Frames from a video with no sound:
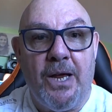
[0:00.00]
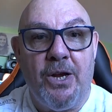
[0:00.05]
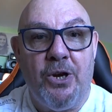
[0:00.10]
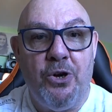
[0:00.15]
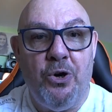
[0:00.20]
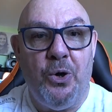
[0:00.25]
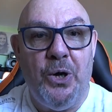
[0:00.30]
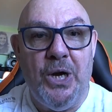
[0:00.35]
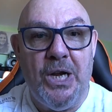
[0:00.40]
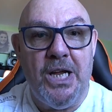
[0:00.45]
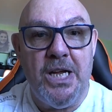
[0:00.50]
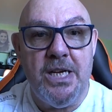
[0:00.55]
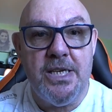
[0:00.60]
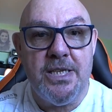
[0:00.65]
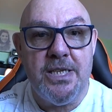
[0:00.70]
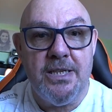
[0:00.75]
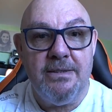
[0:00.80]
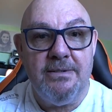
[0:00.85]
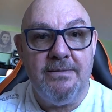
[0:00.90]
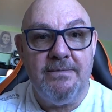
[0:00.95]
coil
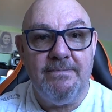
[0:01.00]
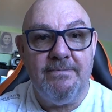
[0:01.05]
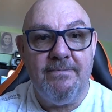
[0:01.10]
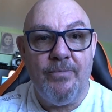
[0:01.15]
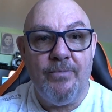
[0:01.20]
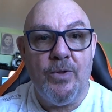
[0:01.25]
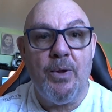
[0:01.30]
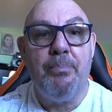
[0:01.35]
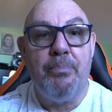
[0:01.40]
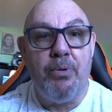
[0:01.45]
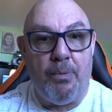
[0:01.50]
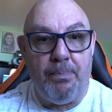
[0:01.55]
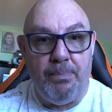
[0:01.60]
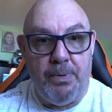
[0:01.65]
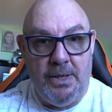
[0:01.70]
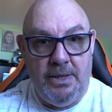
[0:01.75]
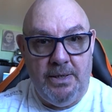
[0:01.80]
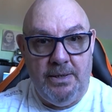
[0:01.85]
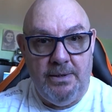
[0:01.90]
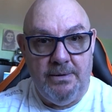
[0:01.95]
it
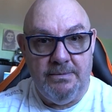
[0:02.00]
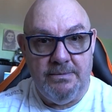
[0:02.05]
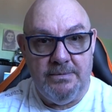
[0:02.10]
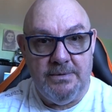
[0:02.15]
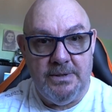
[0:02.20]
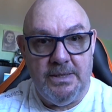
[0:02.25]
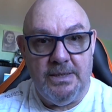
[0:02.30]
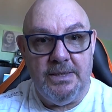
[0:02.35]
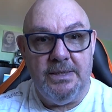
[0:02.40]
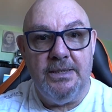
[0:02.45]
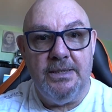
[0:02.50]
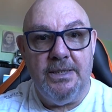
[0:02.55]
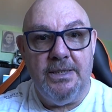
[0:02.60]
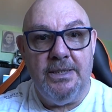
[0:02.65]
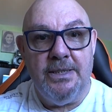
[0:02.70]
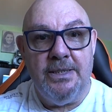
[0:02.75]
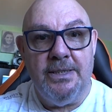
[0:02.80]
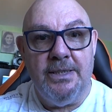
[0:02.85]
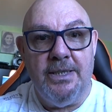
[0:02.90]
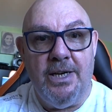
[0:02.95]
properly,
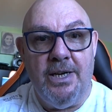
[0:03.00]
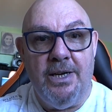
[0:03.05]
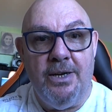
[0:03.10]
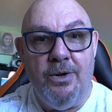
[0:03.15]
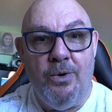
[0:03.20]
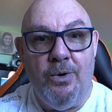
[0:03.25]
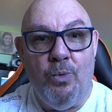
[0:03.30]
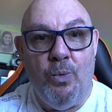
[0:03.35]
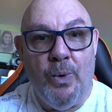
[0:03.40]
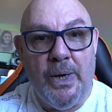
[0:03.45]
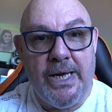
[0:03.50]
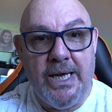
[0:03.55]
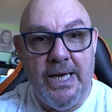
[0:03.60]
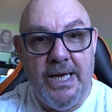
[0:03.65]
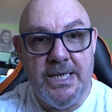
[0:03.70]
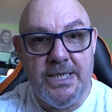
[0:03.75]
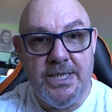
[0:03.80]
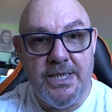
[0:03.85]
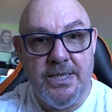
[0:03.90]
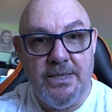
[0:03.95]
wick
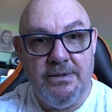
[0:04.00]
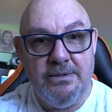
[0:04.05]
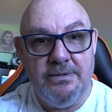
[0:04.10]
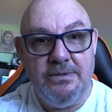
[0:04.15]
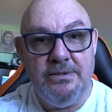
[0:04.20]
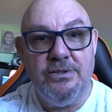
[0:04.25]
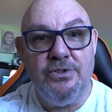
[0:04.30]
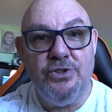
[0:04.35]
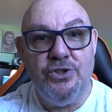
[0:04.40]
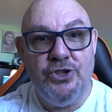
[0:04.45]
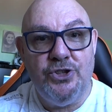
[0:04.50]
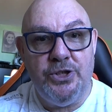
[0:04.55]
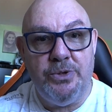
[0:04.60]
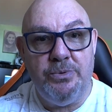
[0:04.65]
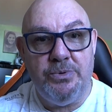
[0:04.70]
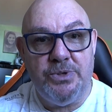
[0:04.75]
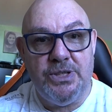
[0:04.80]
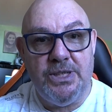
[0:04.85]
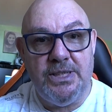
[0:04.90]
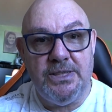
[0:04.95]
it,
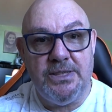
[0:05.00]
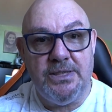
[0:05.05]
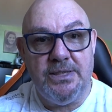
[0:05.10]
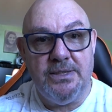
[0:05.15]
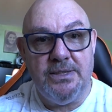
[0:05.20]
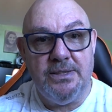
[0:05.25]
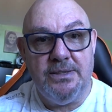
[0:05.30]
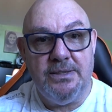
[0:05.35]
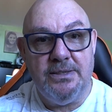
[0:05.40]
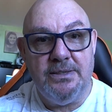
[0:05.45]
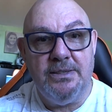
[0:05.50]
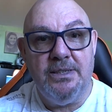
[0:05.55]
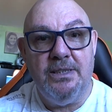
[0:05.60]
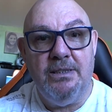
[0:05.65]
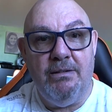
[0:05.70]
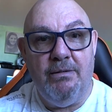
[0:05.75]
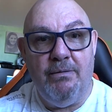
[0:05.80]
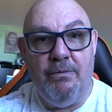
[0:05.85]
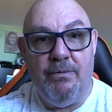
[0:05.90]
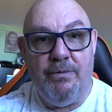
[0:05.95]
juice it,
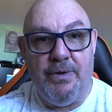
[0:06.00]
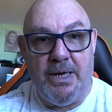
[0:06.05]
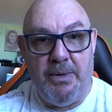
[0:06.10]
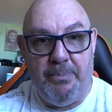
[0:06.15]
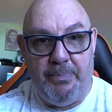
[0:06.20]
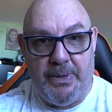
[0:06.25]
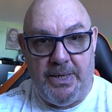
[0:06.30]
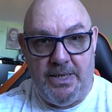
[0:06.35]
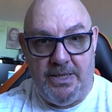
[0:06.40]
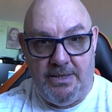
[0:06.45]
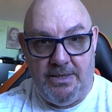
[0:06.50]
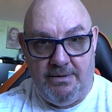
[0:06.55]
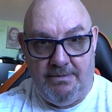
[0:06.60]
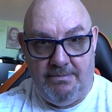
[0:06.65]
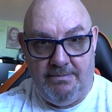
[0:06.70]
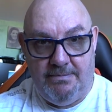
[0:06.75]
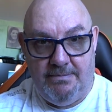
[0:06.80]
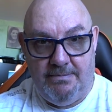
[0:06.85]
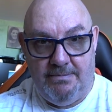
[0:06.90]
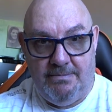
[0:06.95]
vape it.
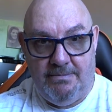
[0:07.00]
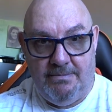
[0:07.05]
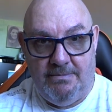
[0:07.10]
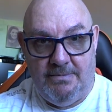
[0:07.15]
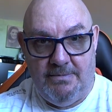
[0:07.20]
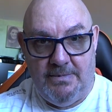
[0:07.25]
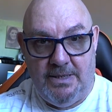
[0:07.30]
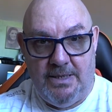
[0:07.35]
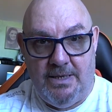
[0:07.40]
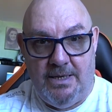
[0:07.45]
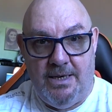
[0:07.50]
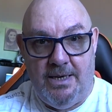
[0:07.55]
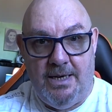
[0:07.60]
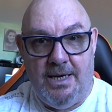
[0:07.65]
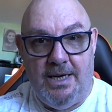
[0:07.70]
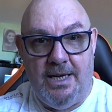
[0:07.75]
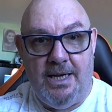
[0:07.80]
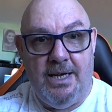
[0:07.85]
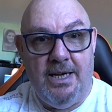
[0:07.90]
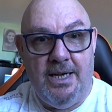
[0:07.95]

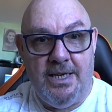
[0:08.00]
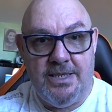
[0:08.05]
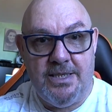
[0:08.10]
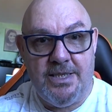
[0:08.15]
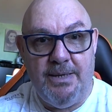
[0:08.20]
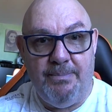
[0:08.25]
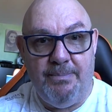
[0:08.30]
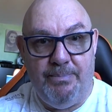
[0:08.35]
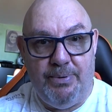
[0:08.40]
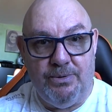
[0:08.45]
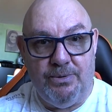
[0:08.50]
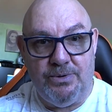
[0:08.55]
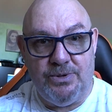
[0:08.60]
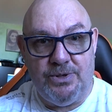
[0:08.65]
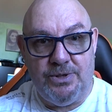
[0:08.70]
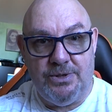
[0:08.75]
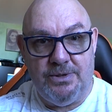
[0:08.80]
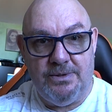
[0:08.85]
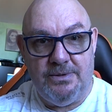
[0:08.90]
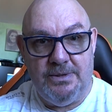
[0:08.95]
That's
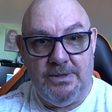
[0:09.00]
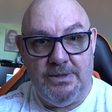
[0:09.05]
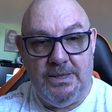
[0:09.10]
simples.